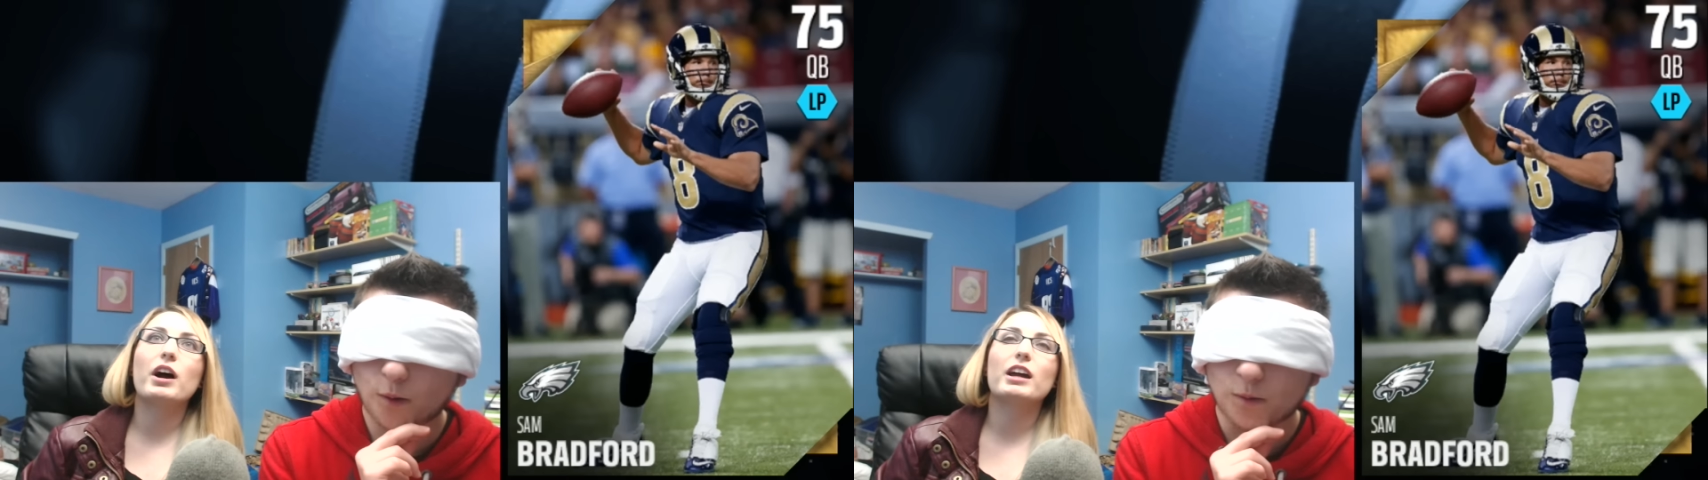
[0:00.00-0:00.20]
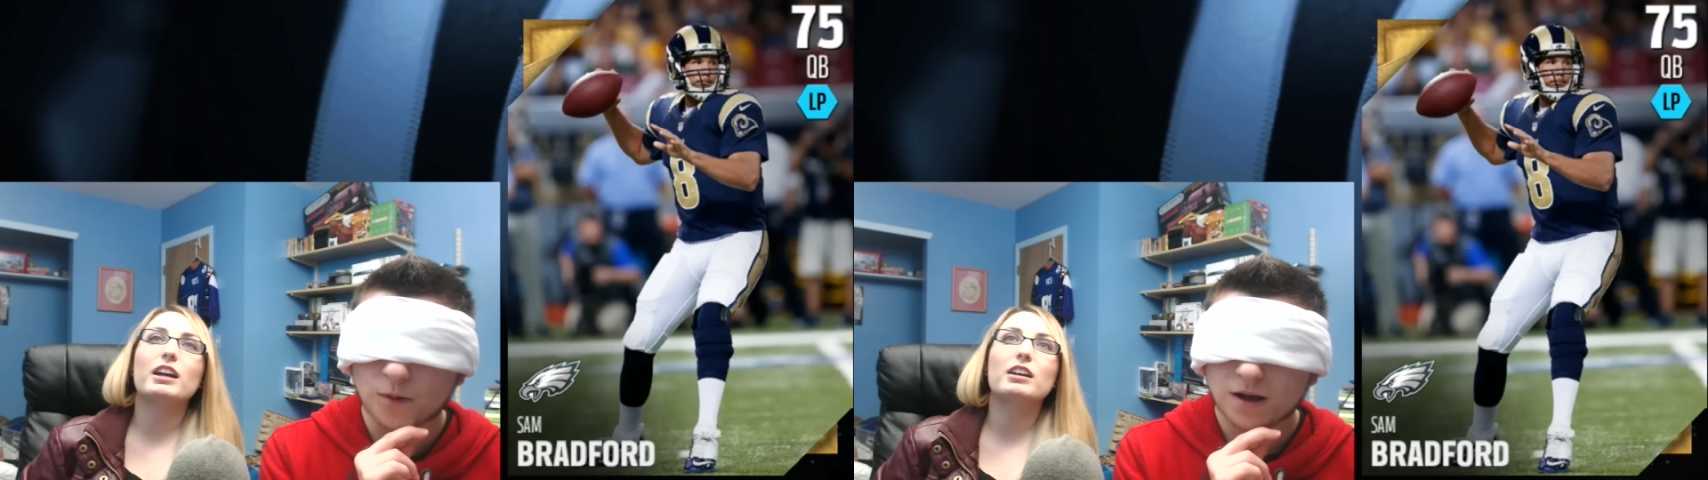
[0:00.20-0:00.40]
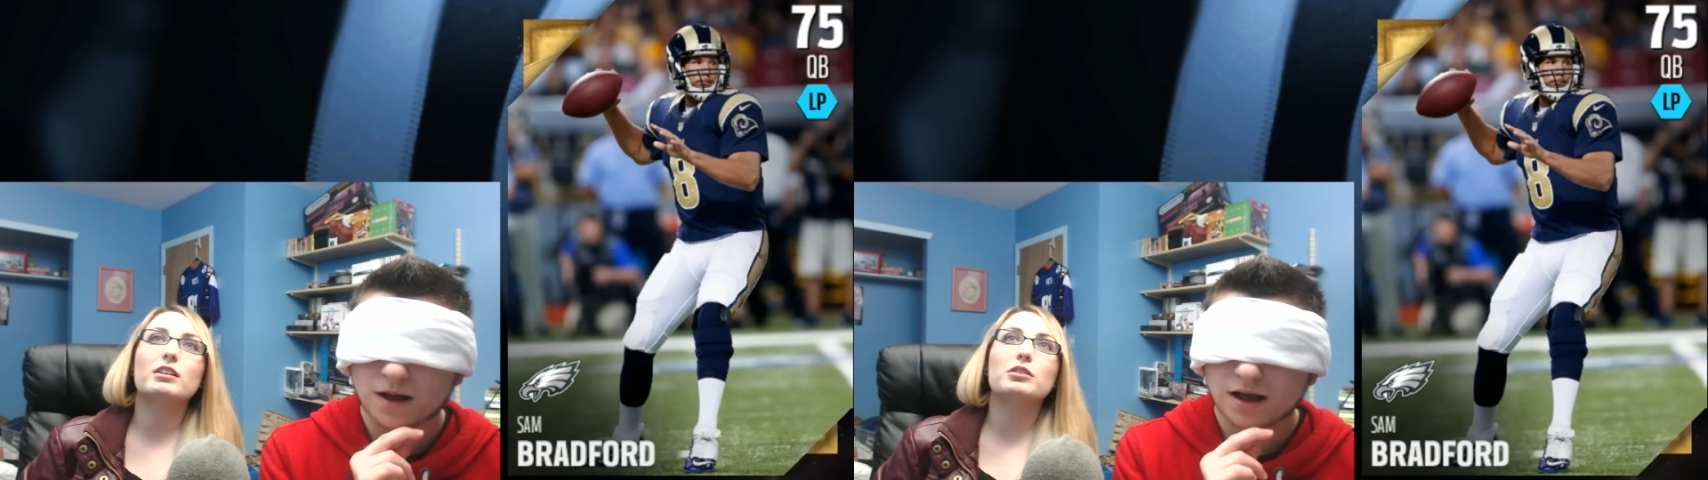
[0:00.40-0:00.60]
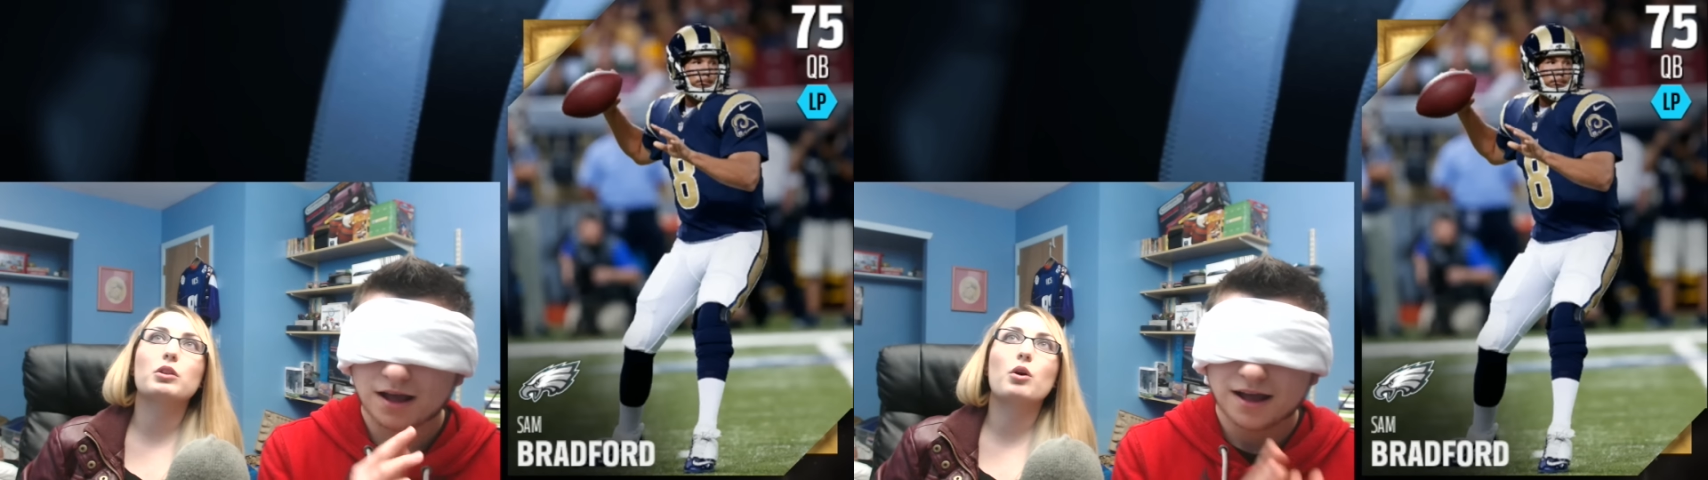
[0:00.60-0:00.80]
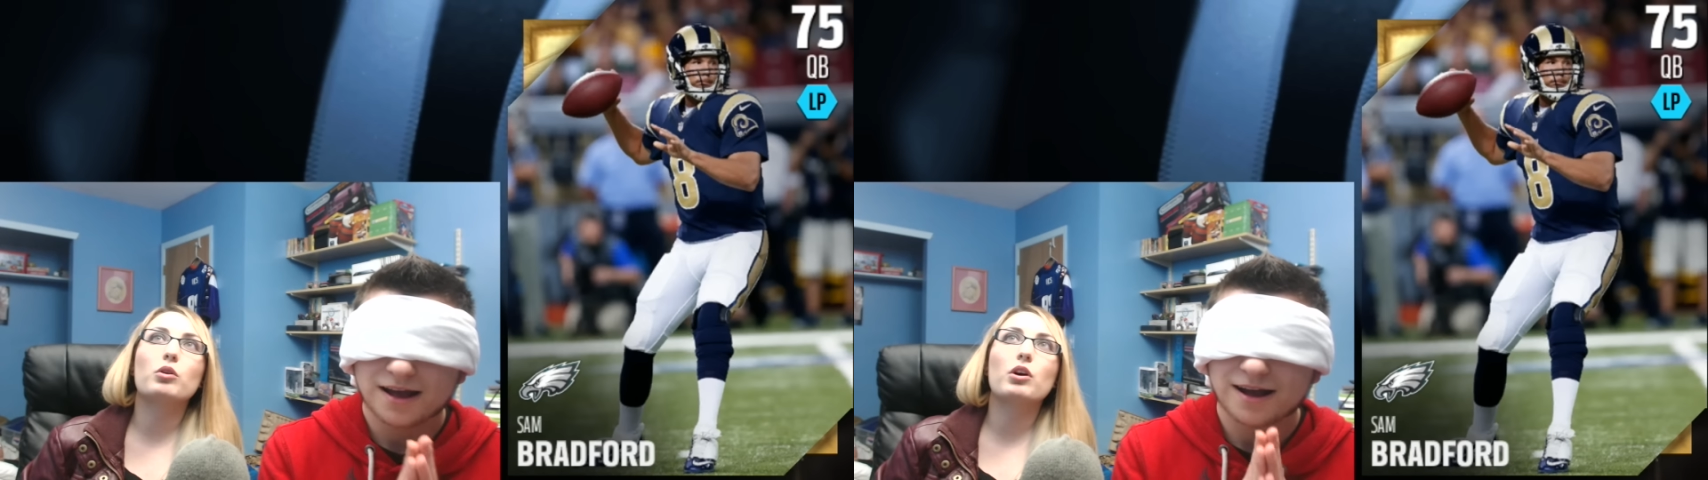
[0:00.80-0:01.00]
his
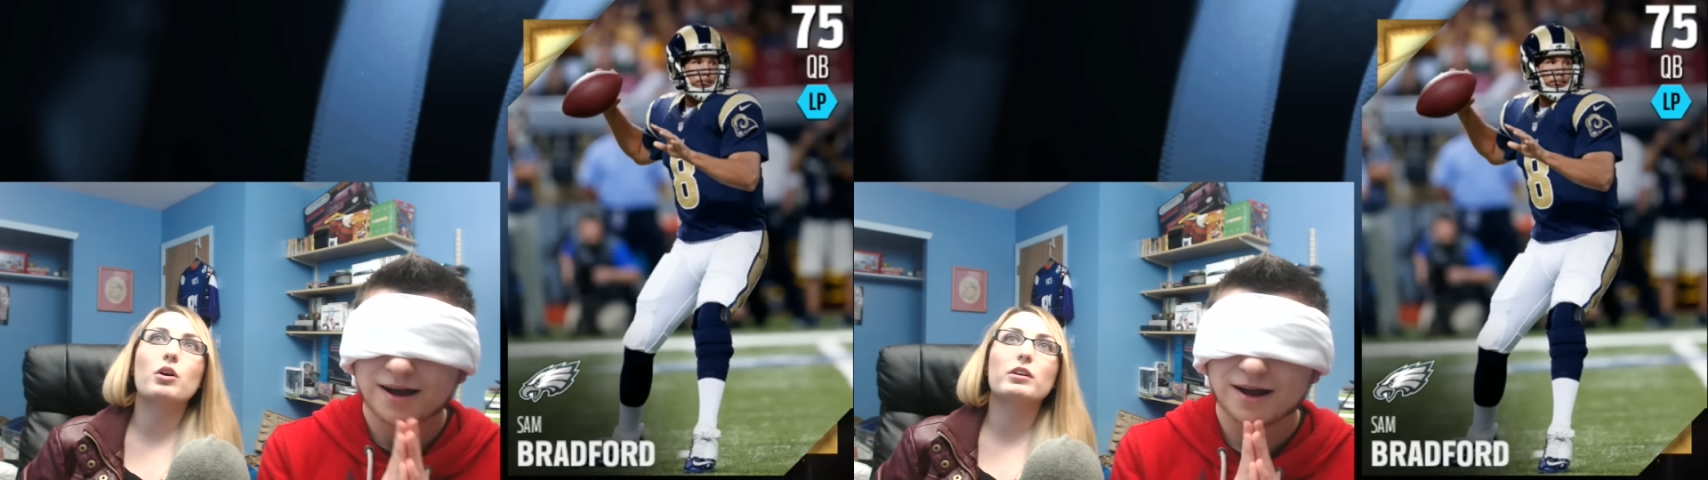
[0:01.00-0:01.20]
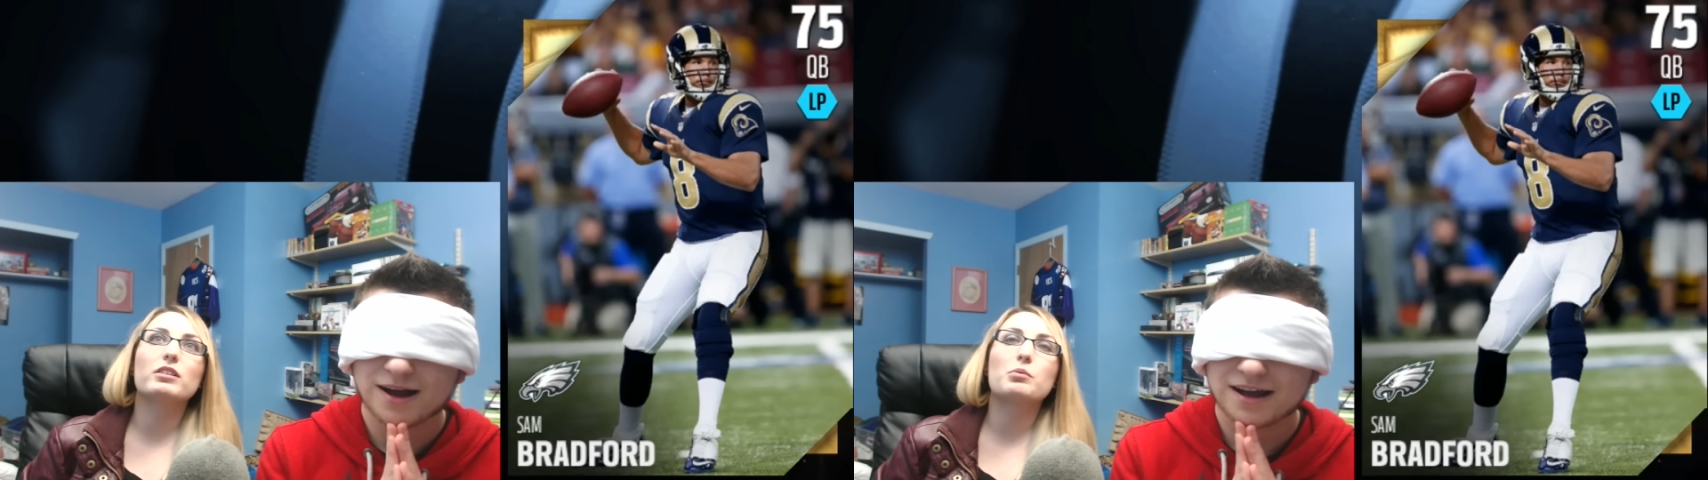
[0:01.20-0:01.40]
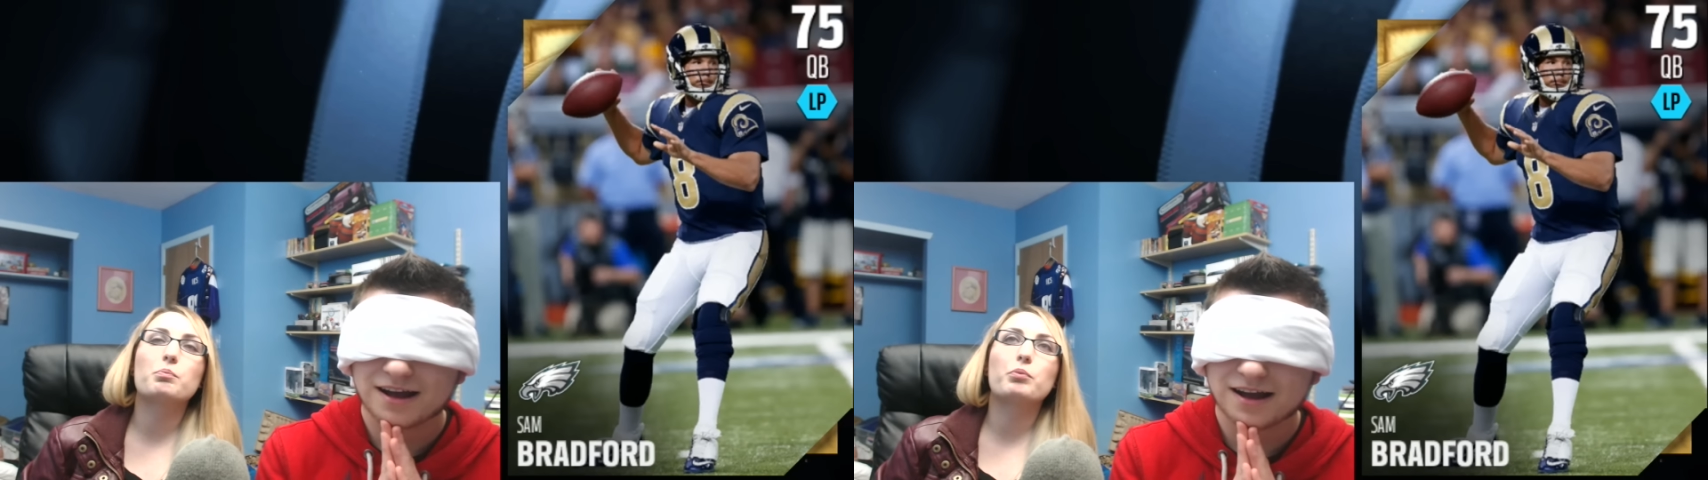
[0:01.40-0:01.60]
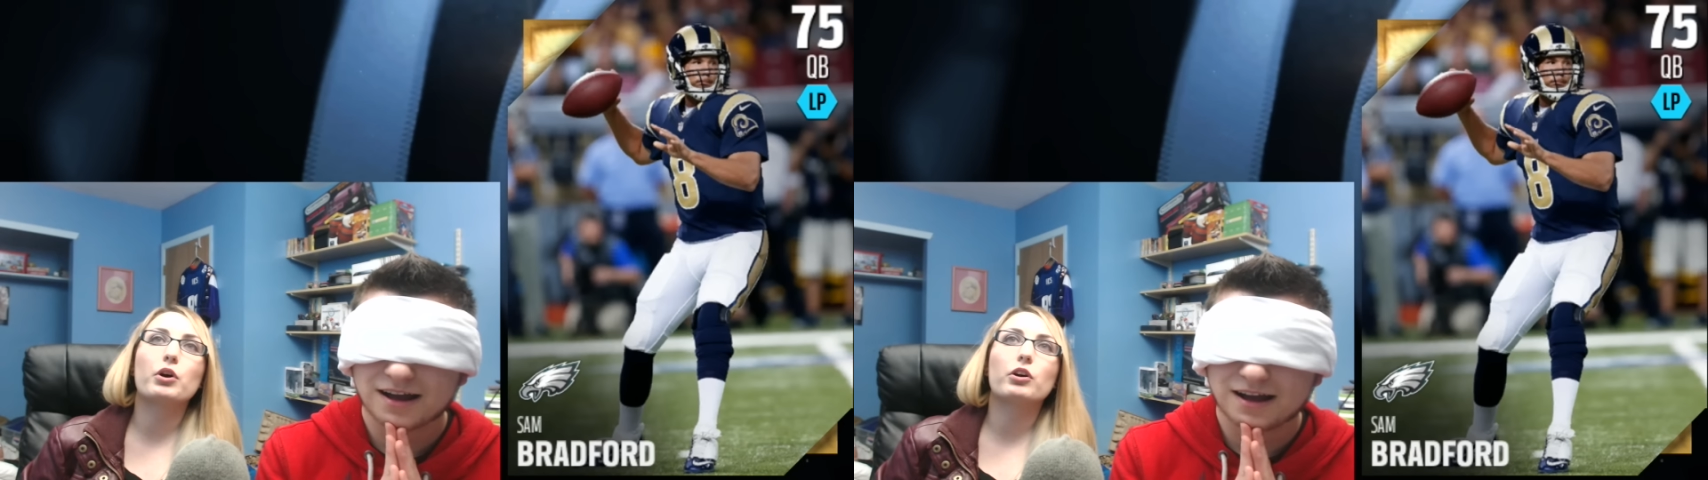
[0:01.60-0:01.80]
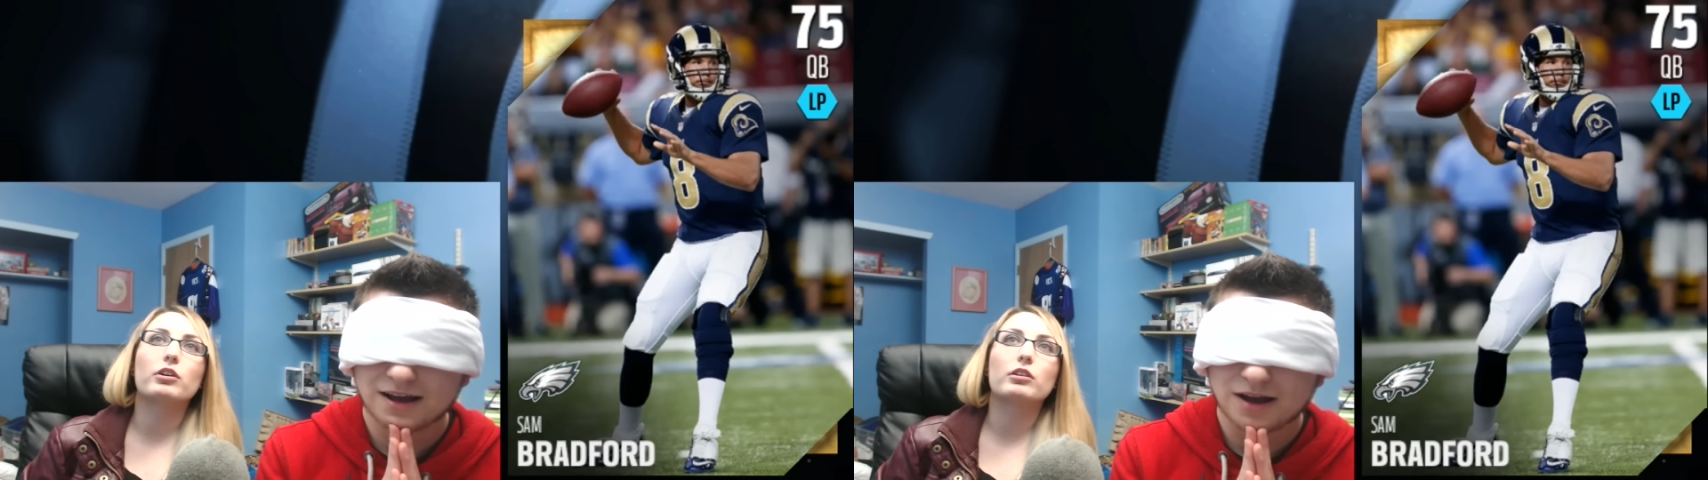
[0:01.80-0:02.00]
logo is a
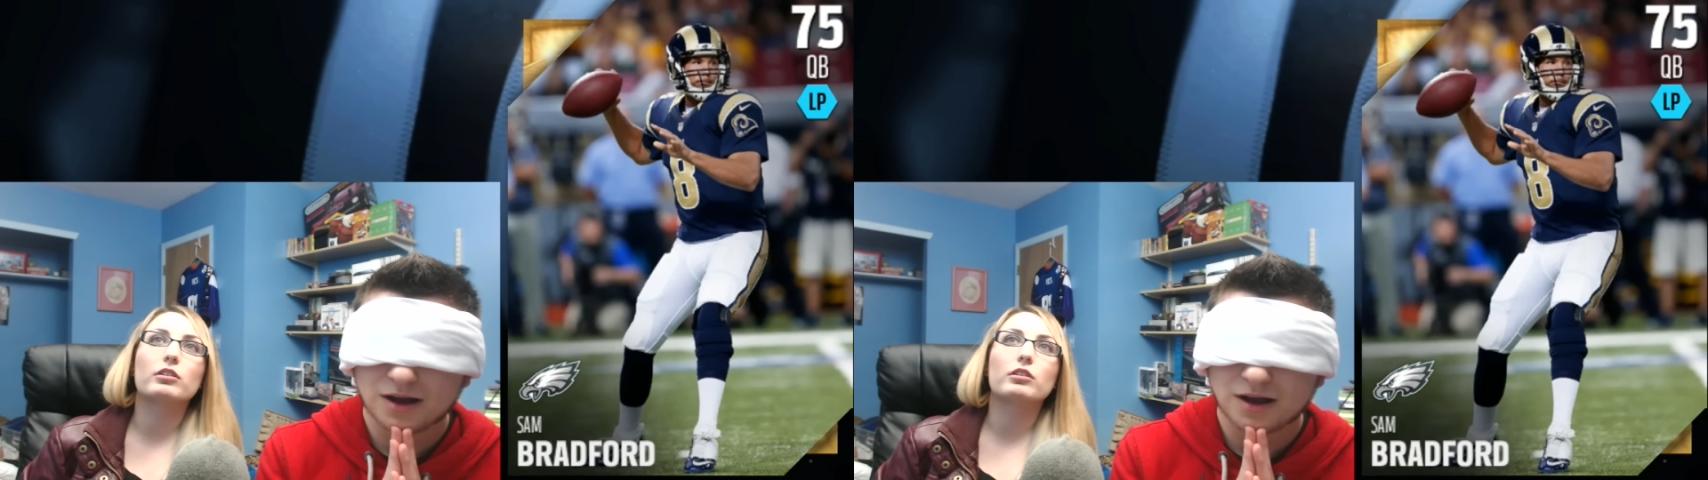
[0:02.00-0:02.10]
bird.